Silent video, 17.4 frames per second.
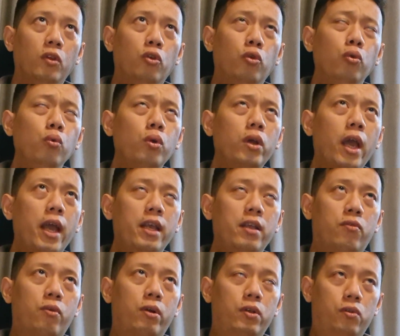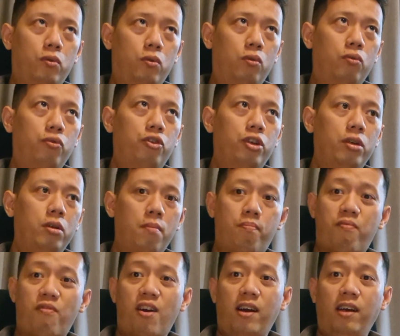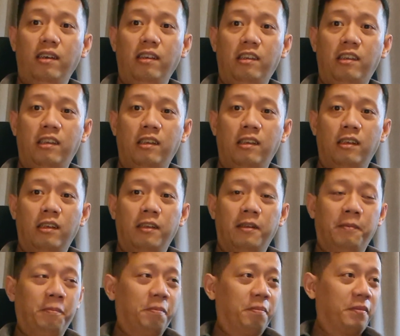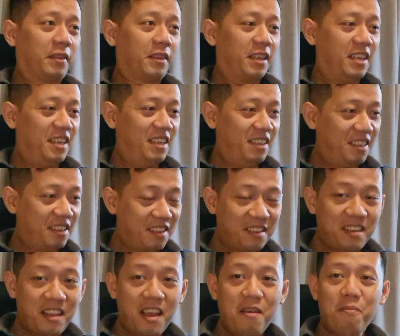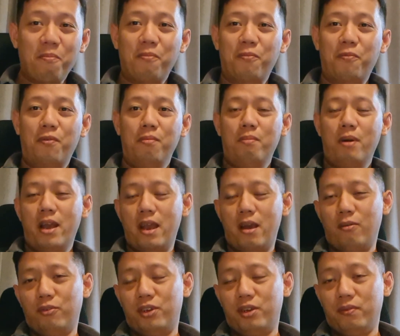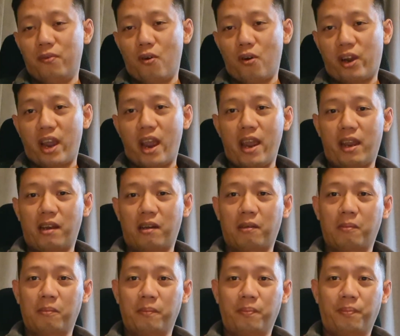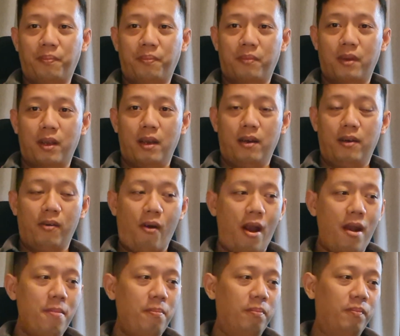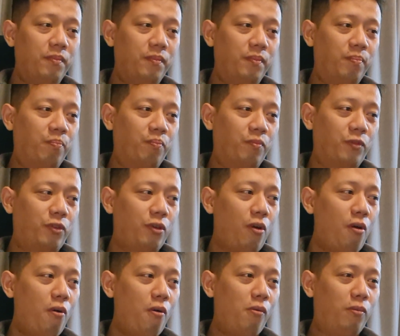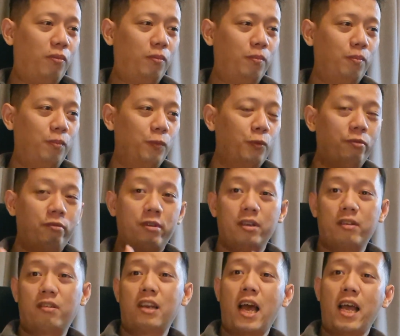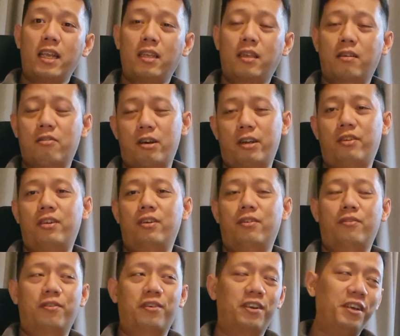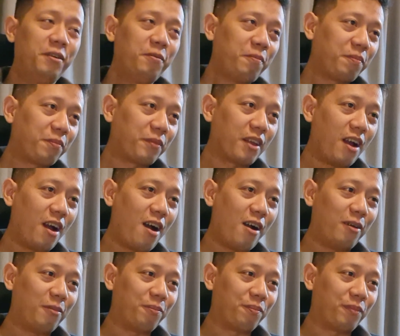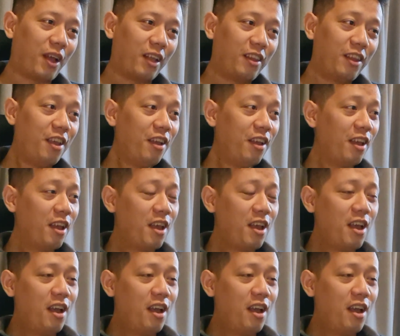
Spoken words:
2K resolution, the price is the same with my LG 4K, right? So with this last criteria, I think